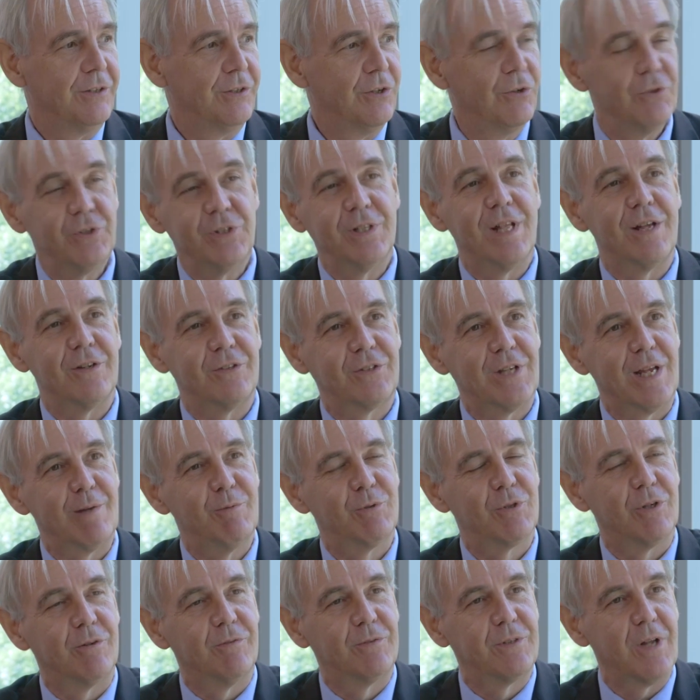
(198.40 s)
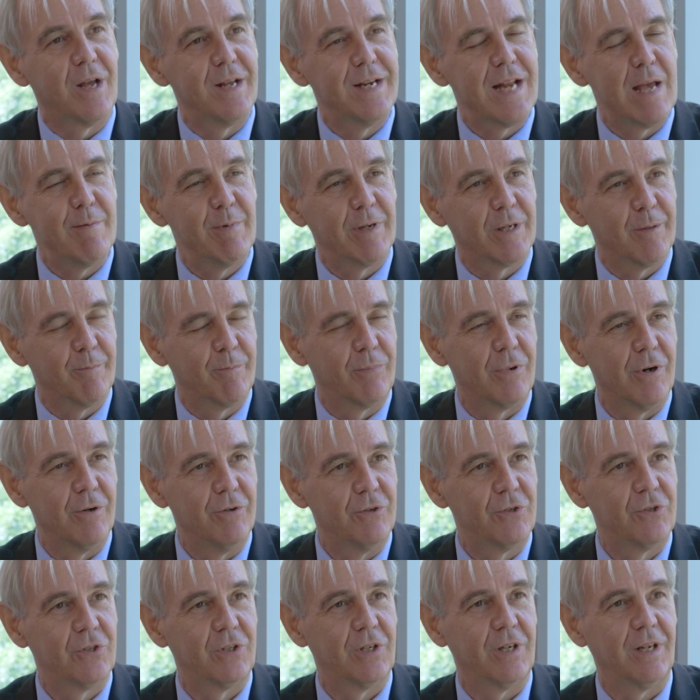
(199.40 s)
using that same sort of dynamic
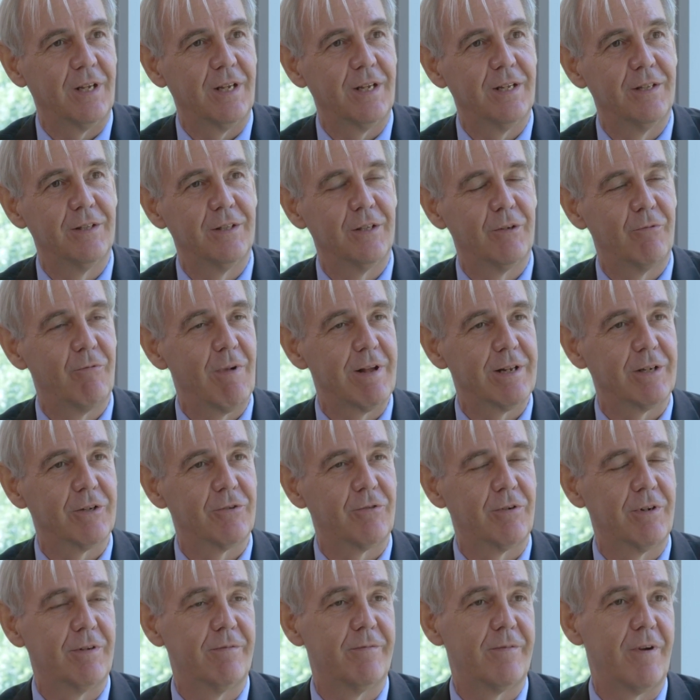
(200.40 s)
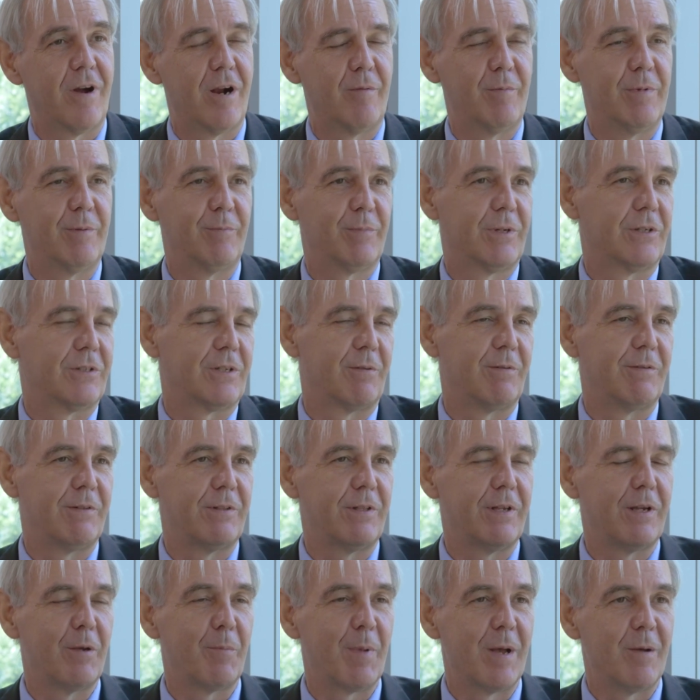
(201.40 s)
approach in the regulatory environment? Because if
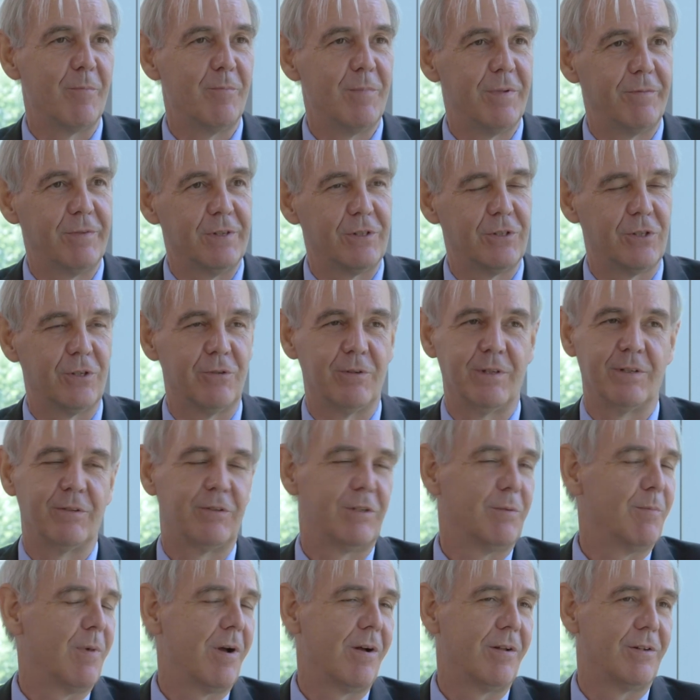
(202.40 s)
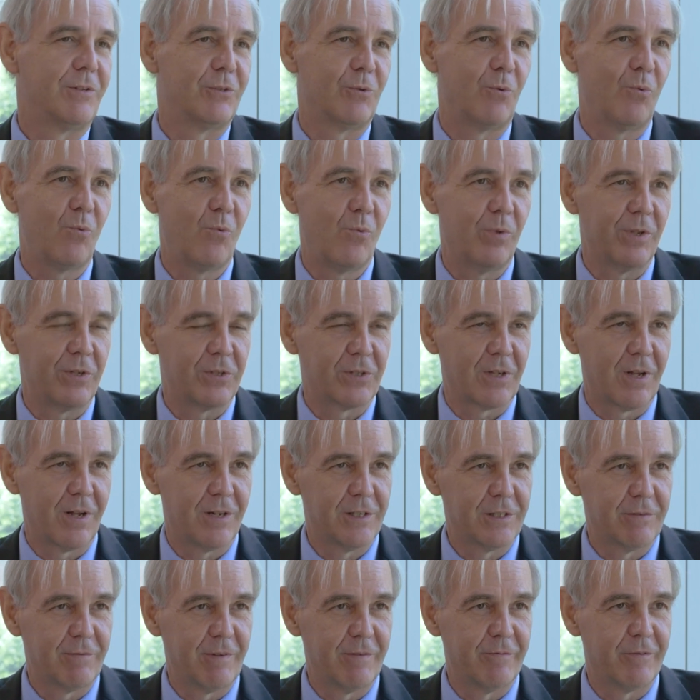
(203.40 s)
you think about MiFID II, it demands all this
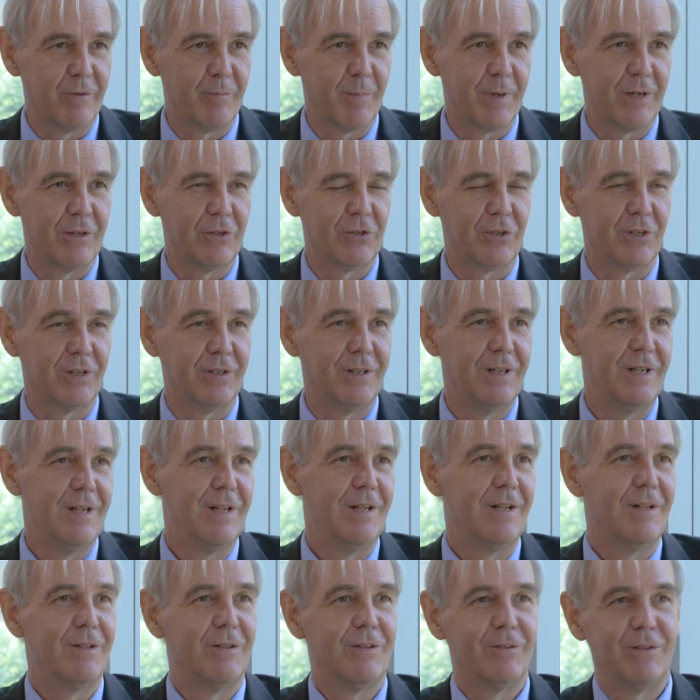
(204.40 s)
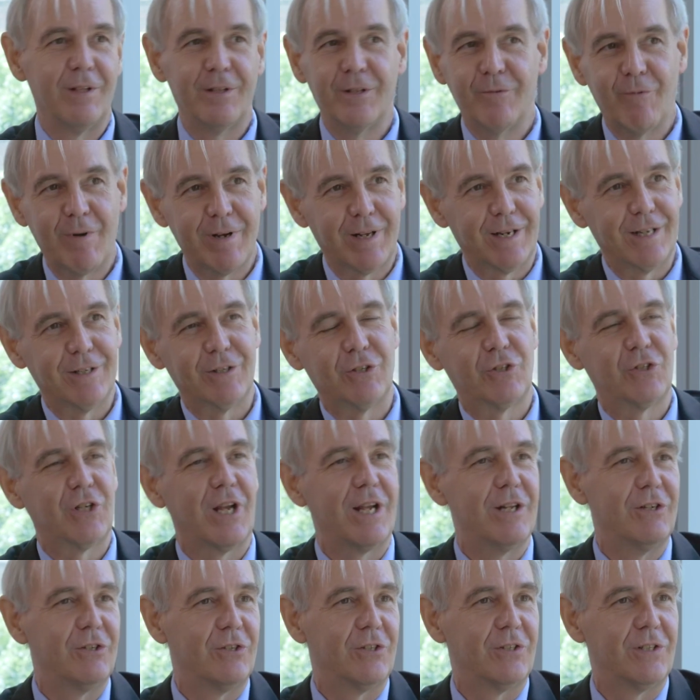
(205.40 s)
kinds of information, then the regulator
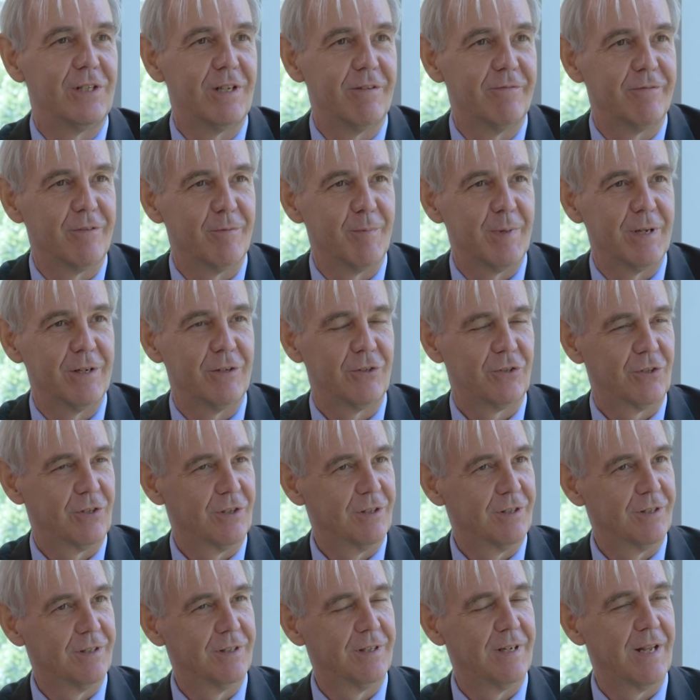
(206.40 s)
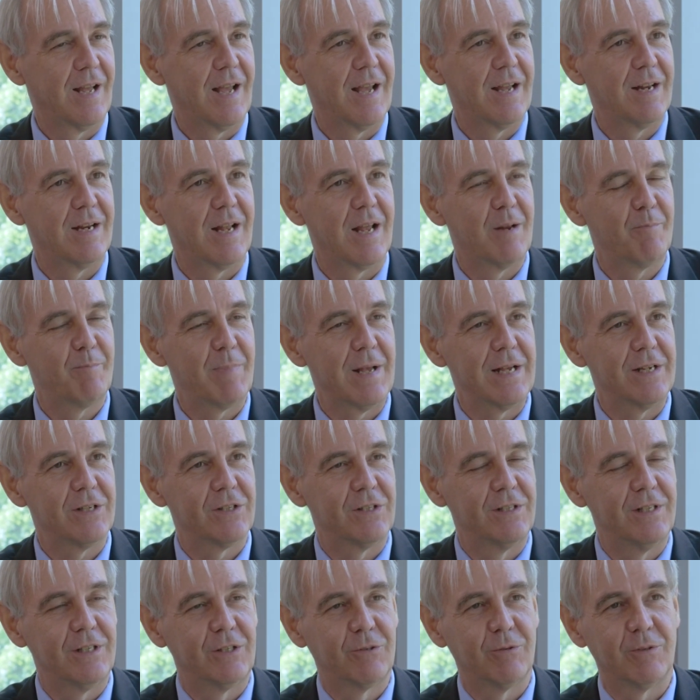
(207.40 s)
changes the information, and
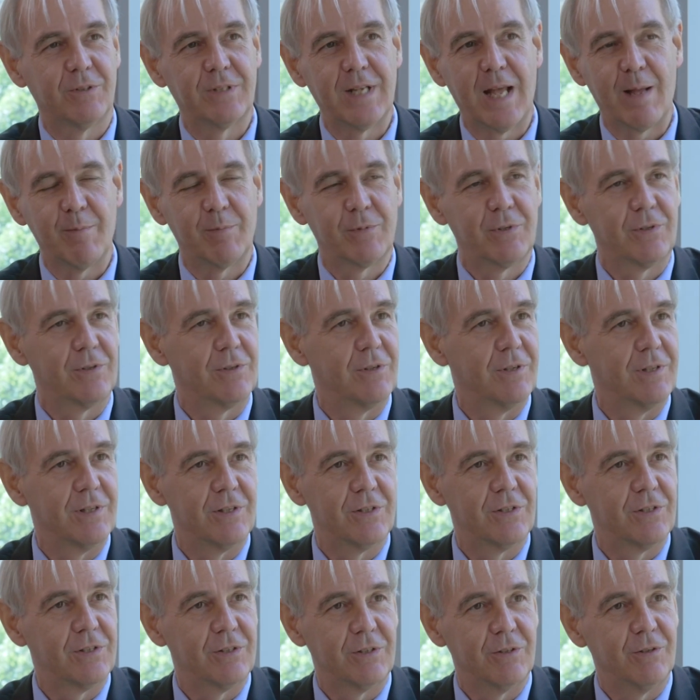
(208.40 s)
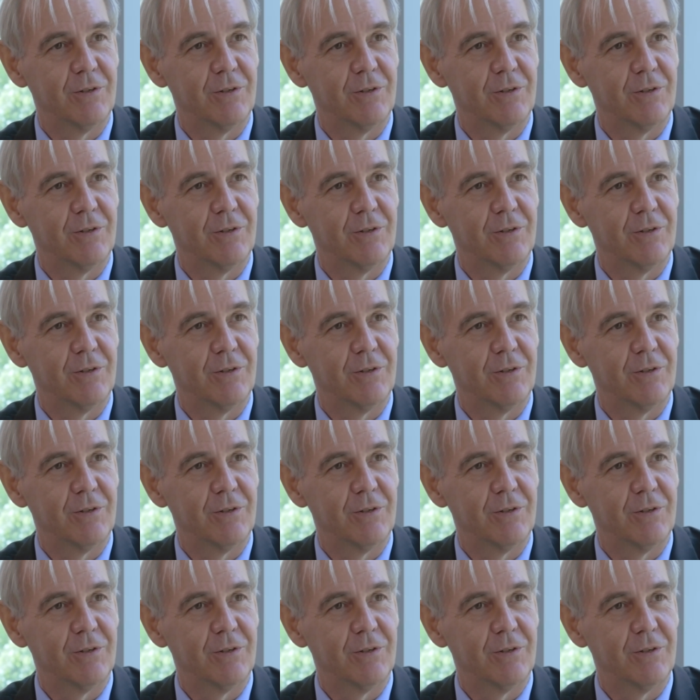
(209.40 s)
banks need to adapt to this,